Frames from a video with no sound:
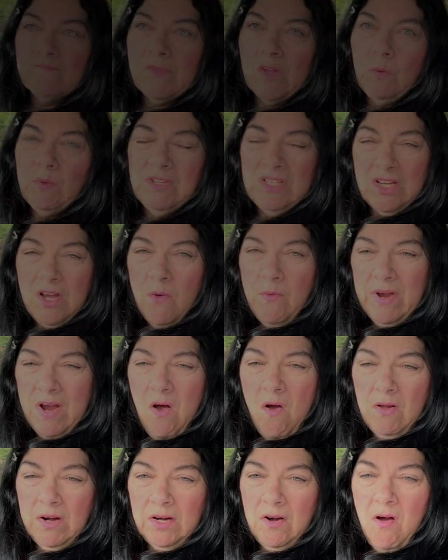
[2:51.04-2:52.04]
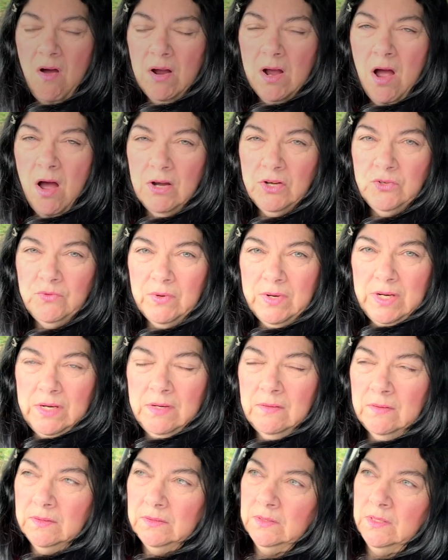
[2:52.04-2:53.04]
What's going on in our
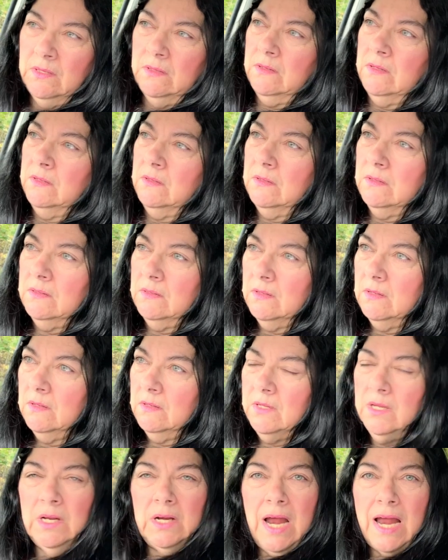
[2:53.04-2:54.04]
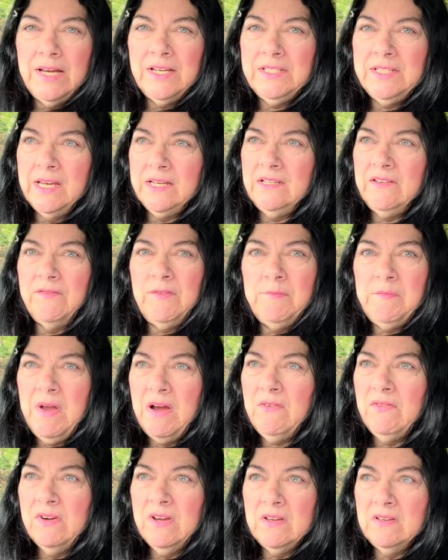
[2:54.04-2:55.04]
country, the United States of
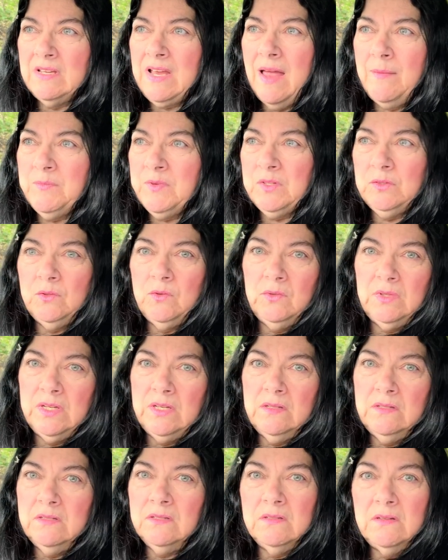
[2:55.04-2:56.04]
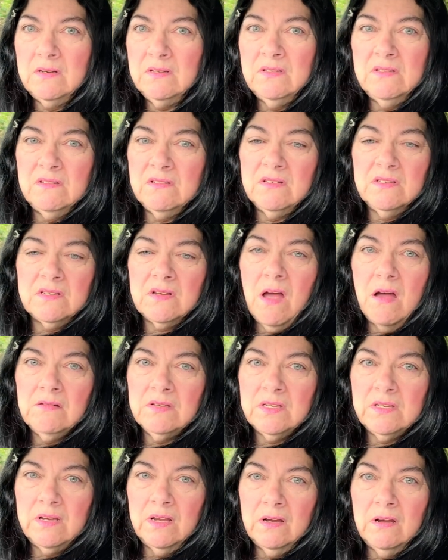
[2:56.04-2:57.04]
America, is absolutely, it's
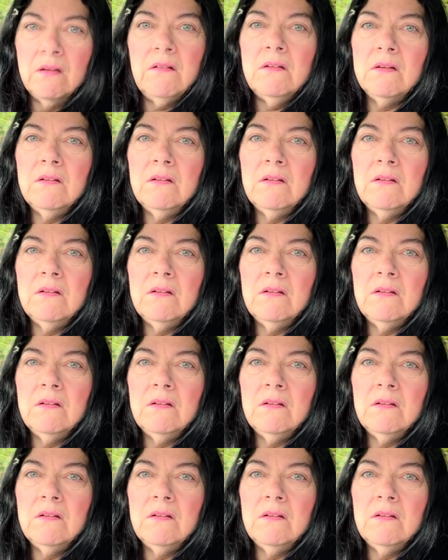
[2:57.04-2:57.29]
disgusting.